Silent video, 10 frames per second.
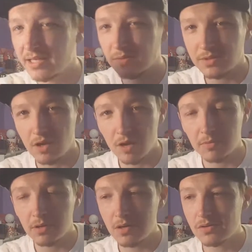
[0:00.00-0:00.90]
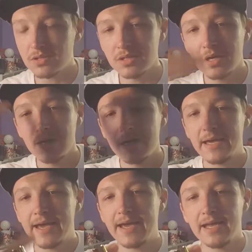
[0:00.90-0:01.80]
as we saw up close.
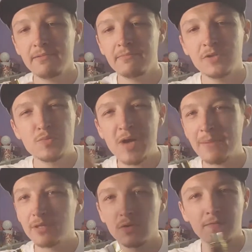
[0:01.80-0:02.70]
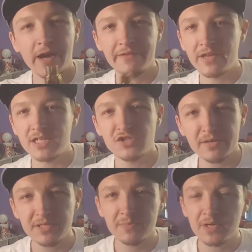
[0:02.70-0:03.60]
And you pop your little 510
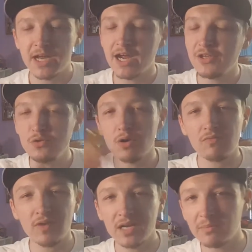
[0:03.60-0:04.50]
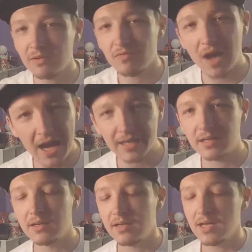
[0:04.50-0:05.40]
drip tip in there. You are ready to be rocking.